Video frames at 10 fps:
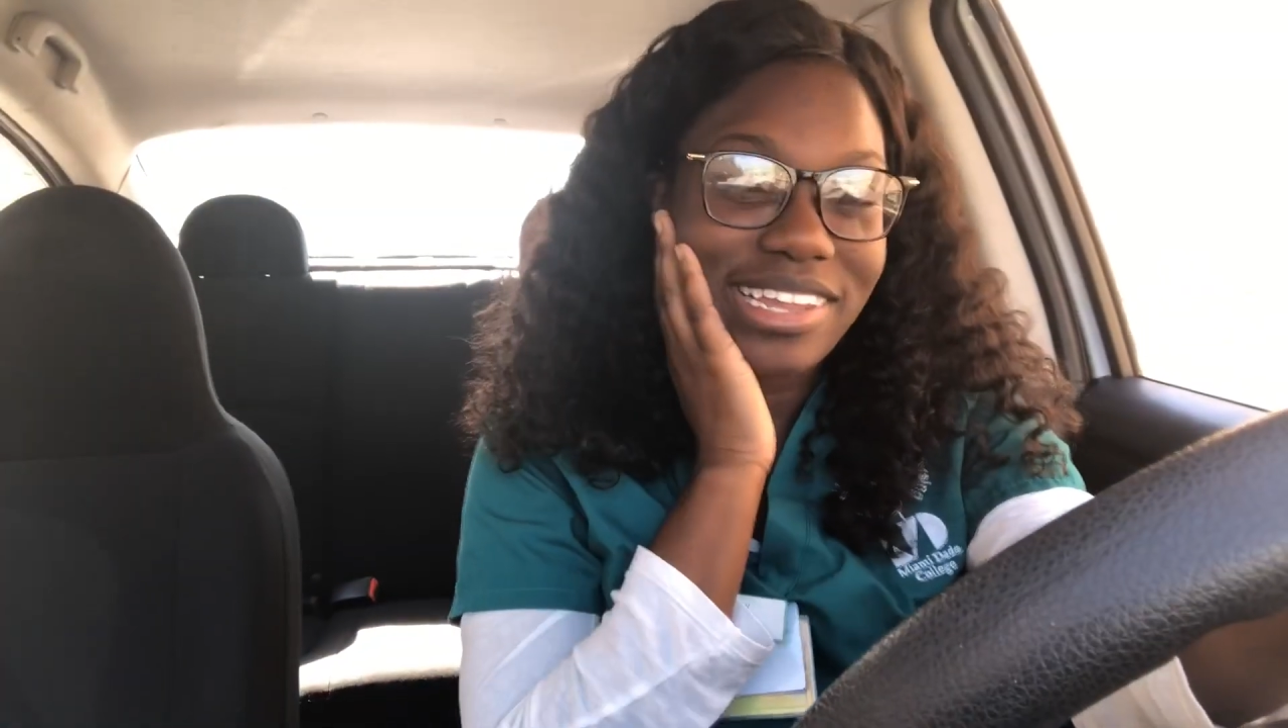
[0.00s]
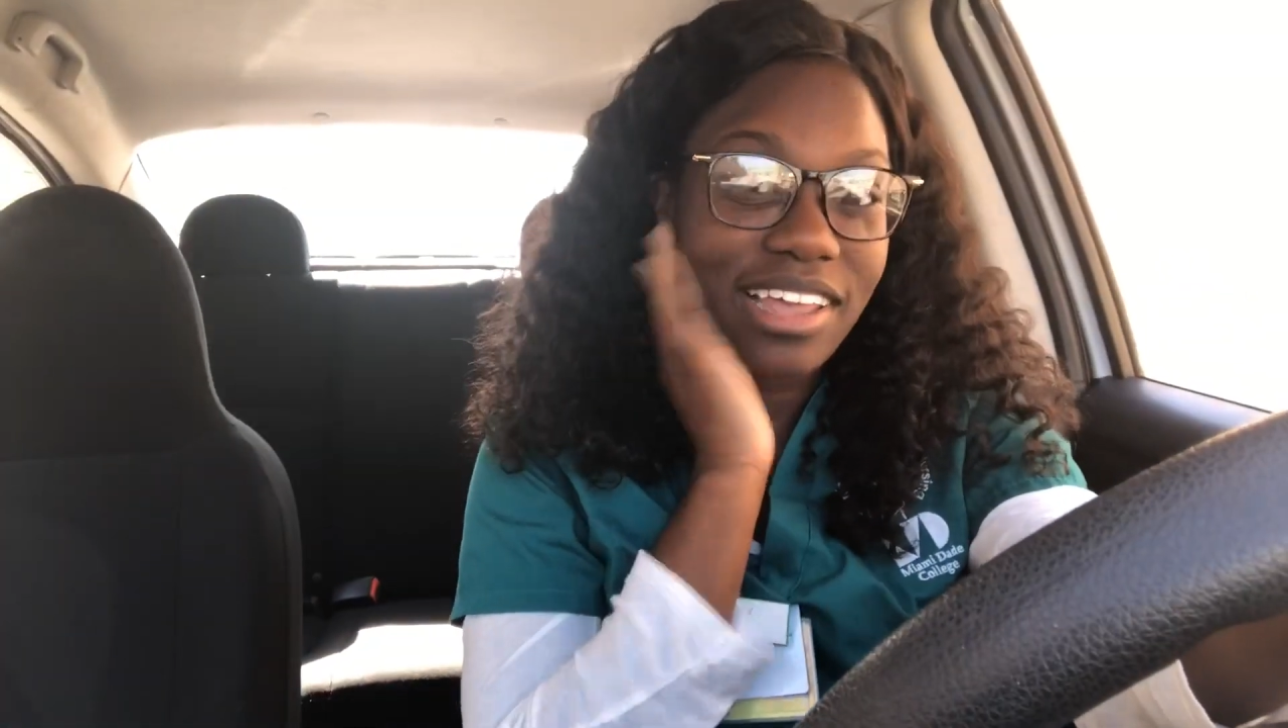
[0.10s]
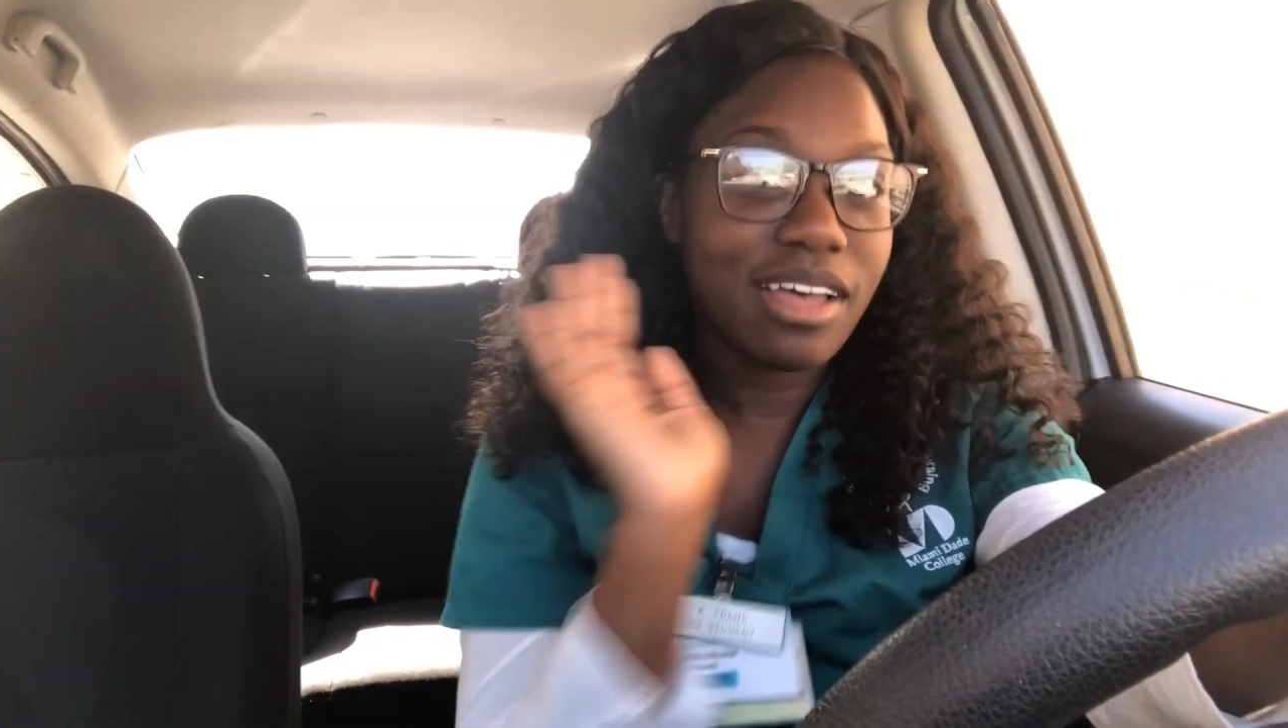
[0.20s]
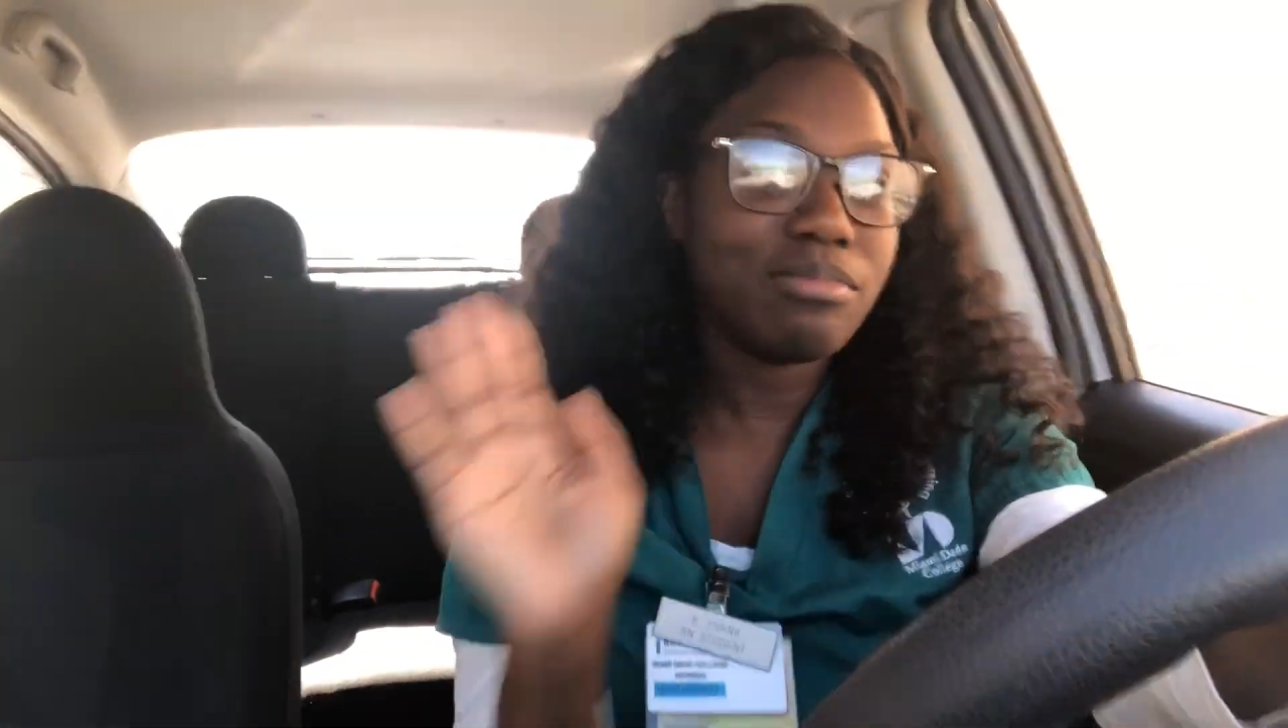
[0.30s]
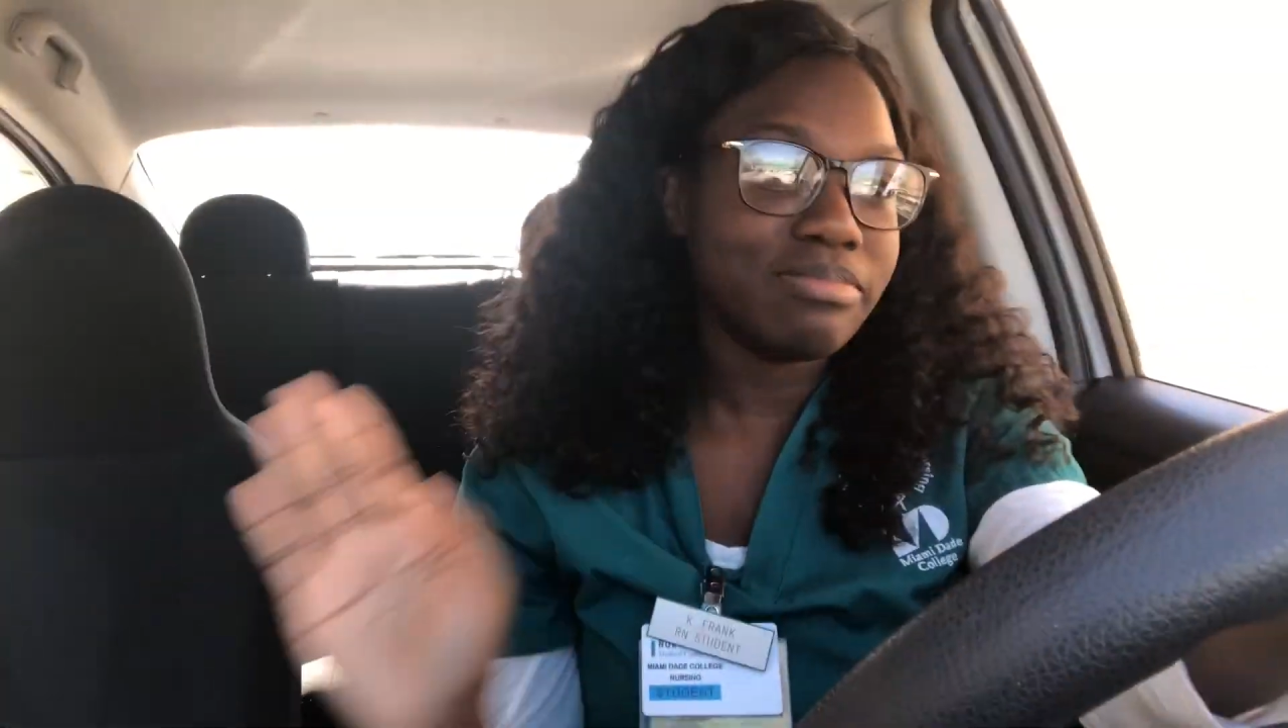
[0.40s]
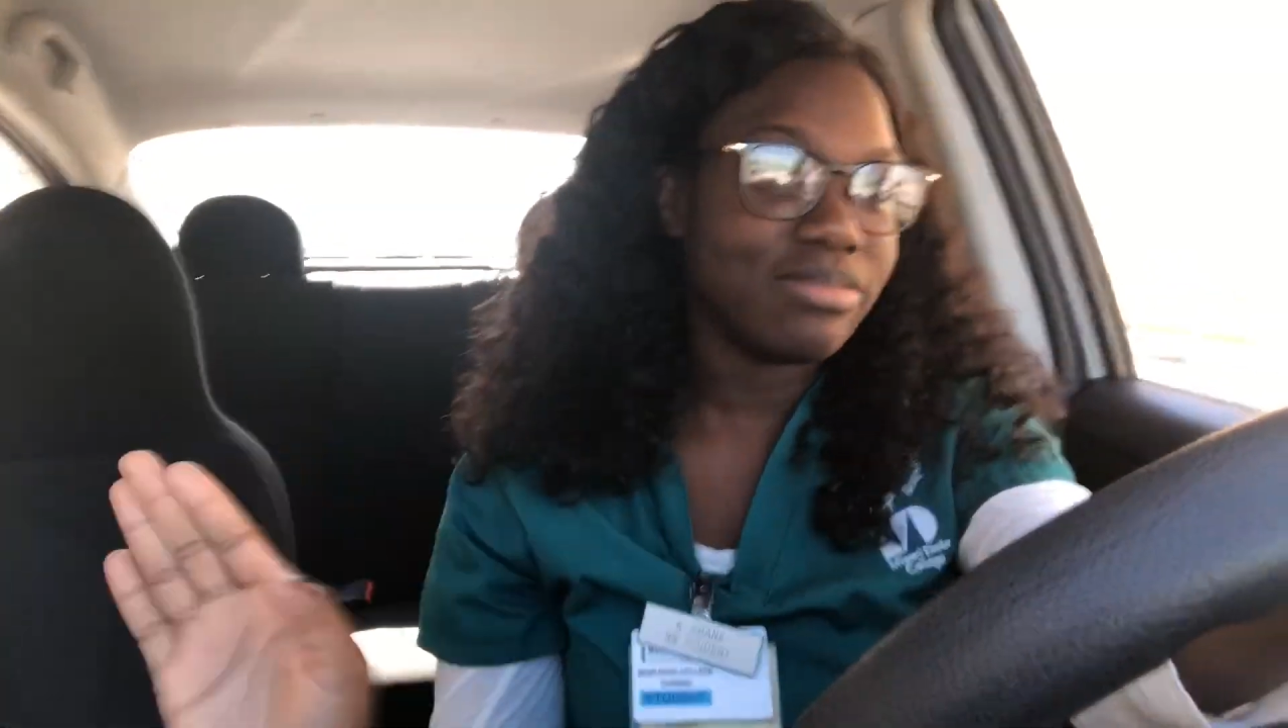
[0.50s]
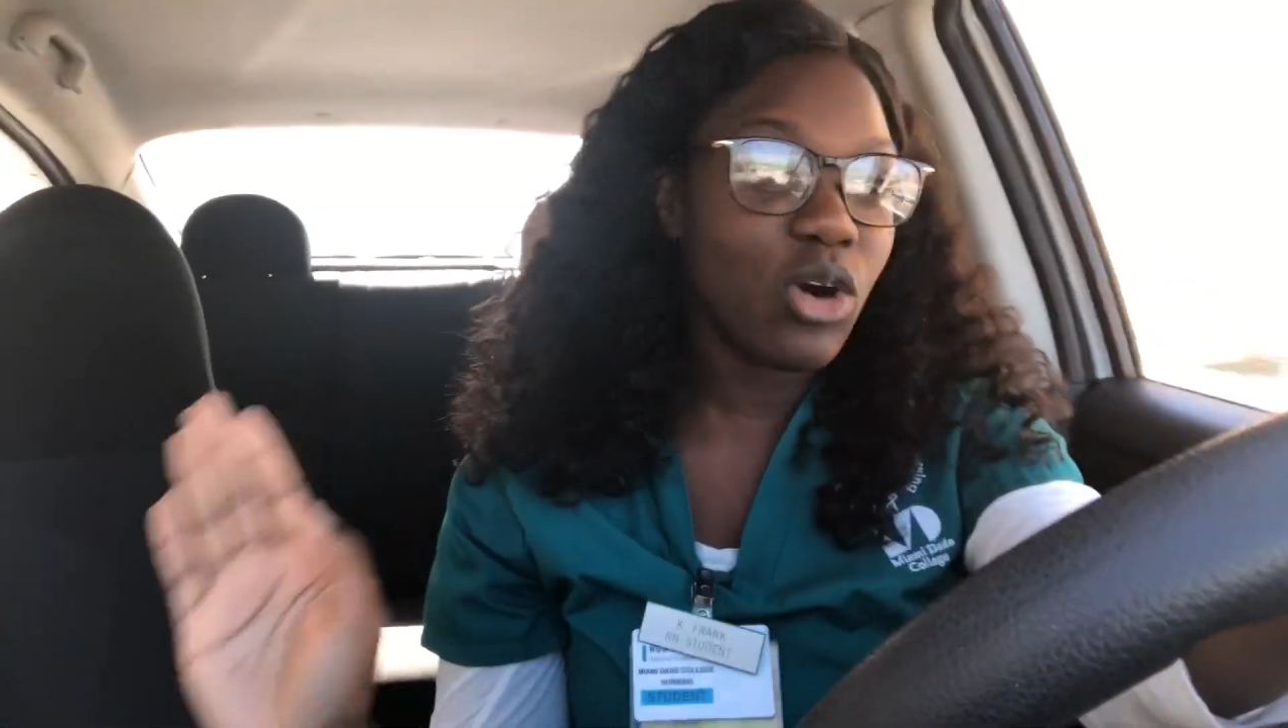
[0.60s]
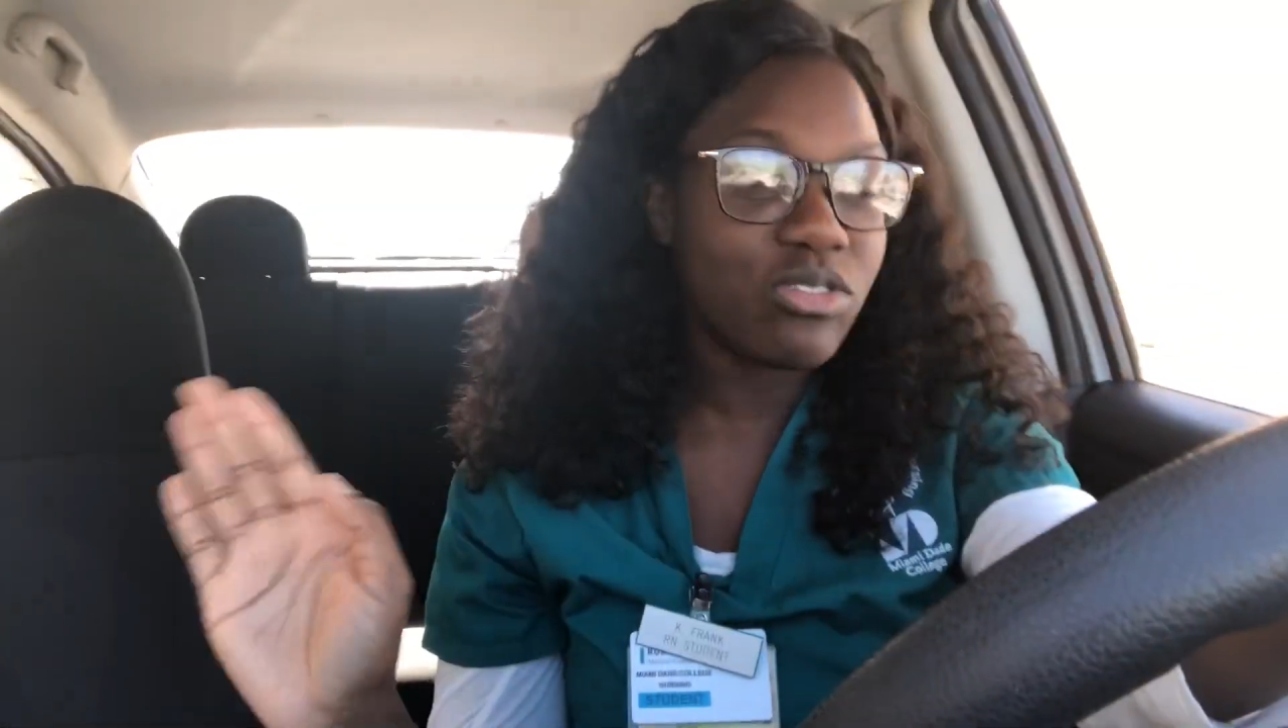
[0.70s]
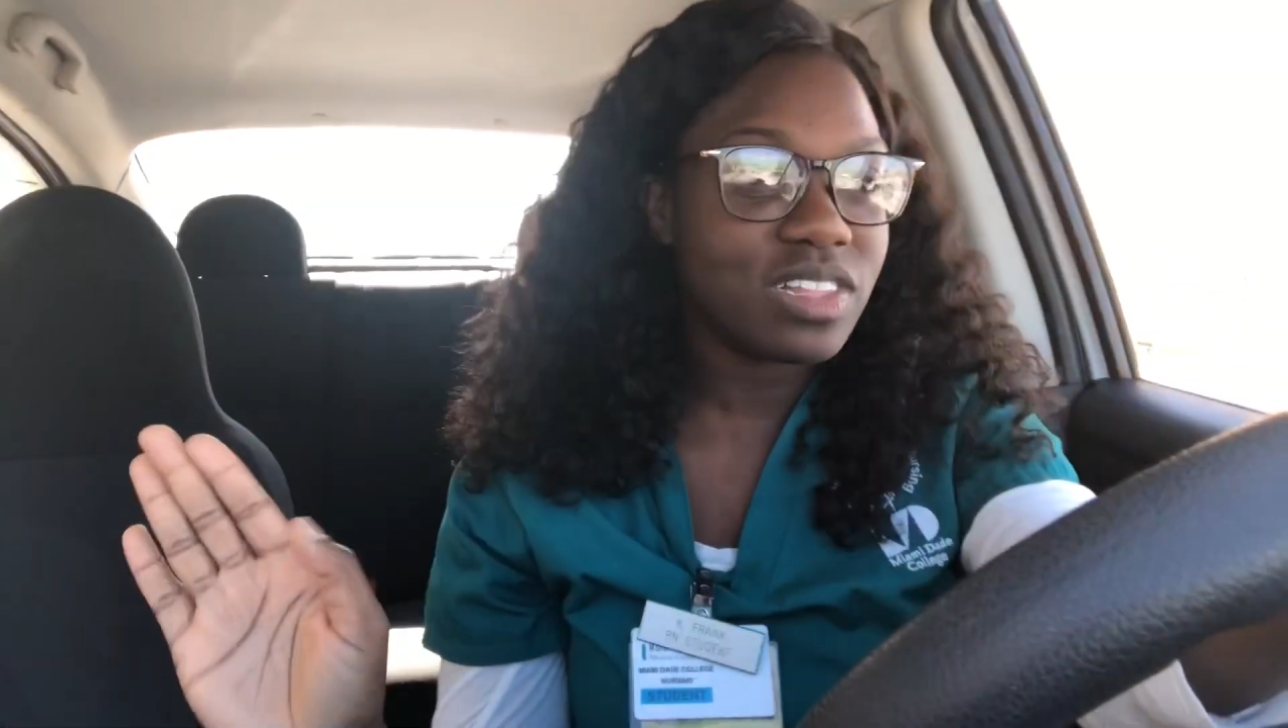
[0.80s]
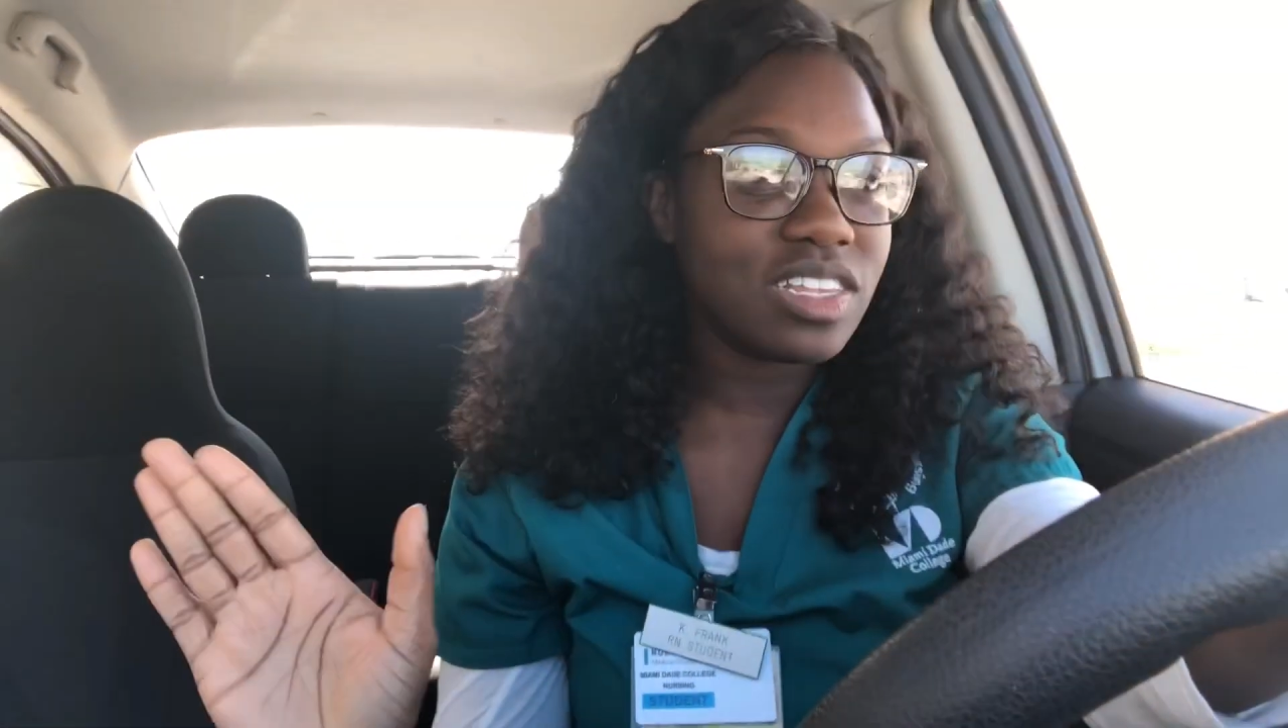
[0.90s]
Like I'm over